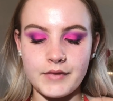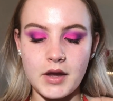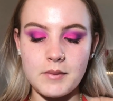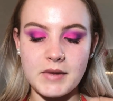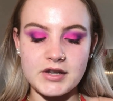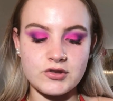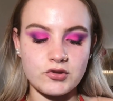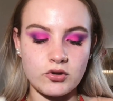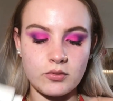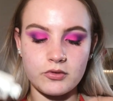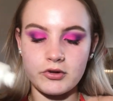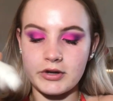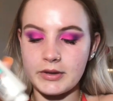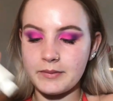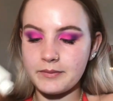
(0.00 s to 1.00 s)
strobe
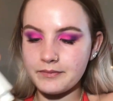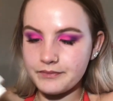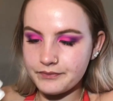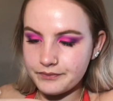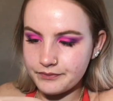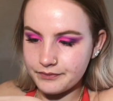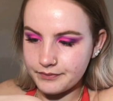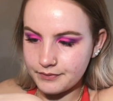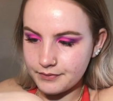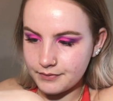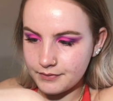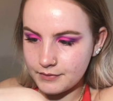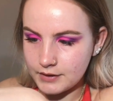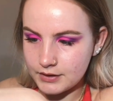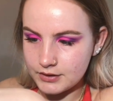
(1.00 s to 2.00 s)
cream.
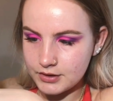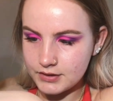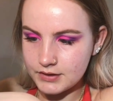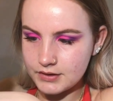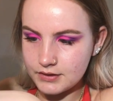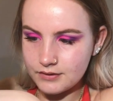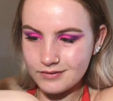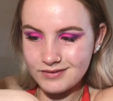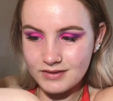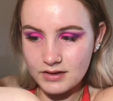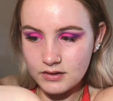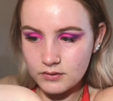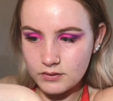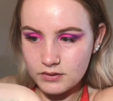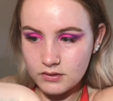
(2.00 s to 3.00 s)
And I'll just,
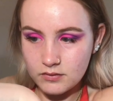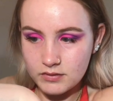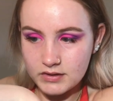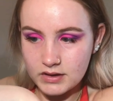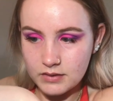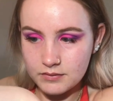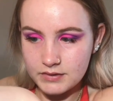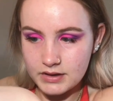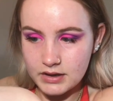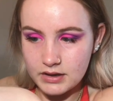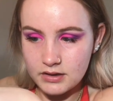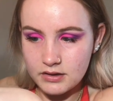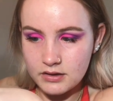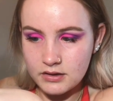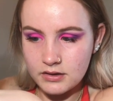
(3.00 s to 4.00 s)
this one's almost empty.
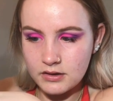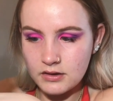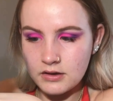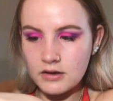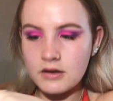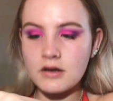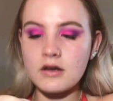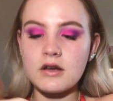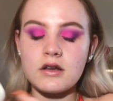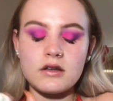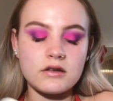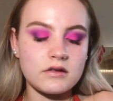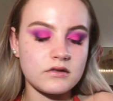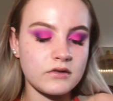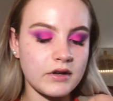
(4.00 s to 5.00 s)

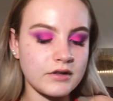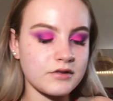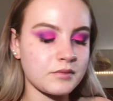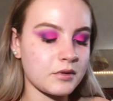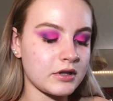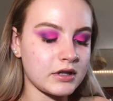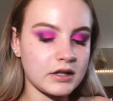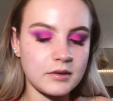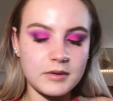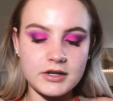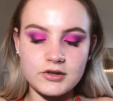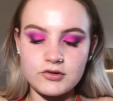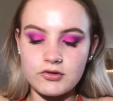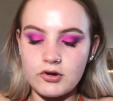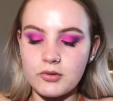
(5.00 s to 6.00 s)
So I just put a little bit of
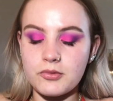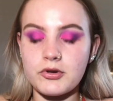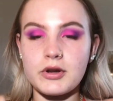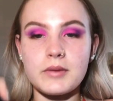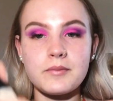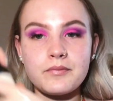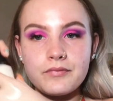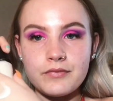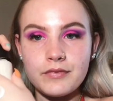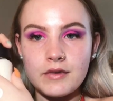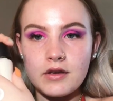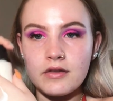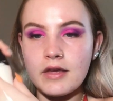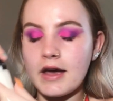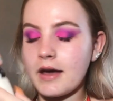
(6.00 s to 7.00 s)
strobe cream
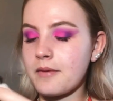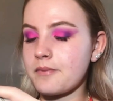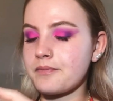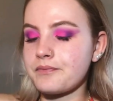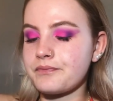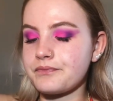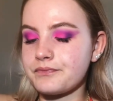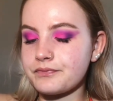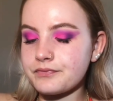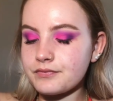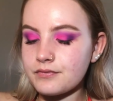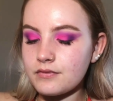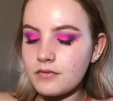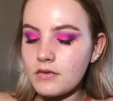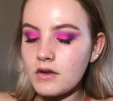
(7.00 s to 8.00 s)
like that
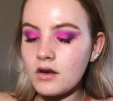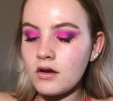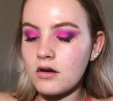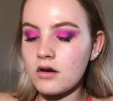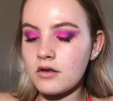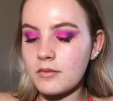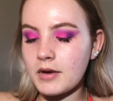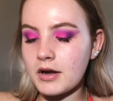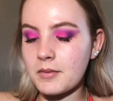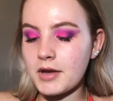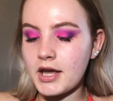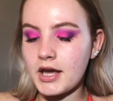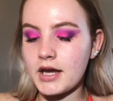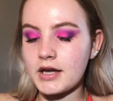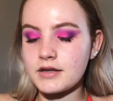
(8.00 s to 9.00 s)
on the back of my
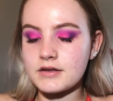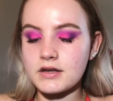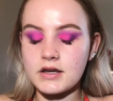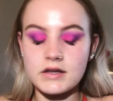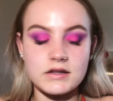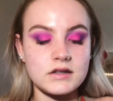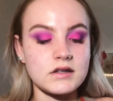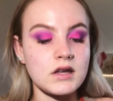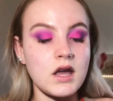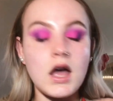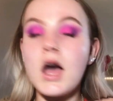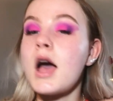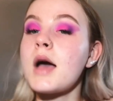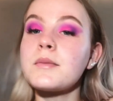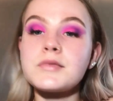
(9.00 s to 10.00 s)
hand because
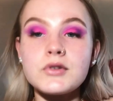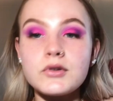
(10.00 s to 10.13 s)
I'm